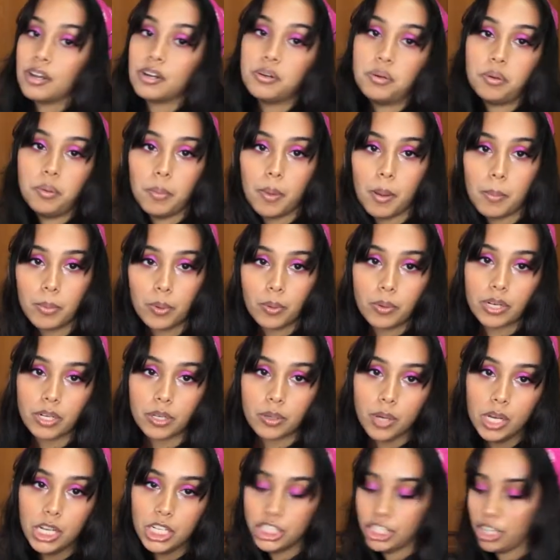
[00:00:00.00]
I don't remember what
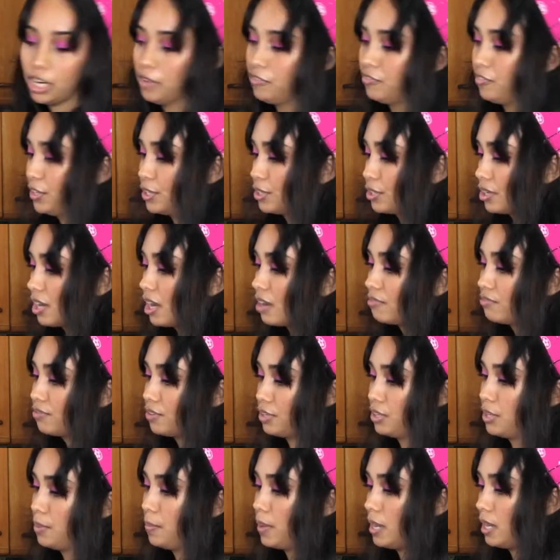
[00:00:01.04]
equation I figured out
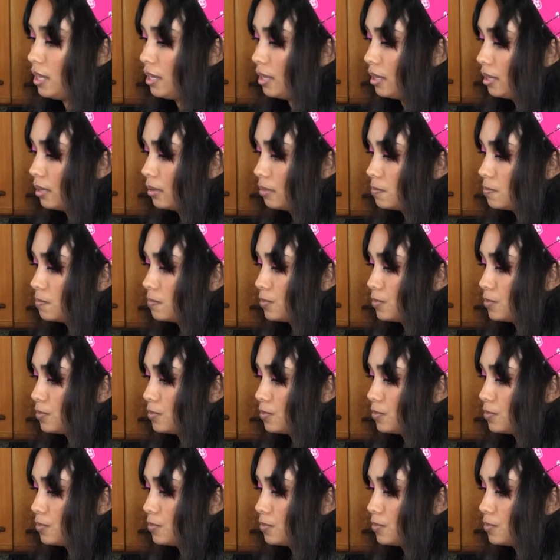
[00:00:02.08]
for the baking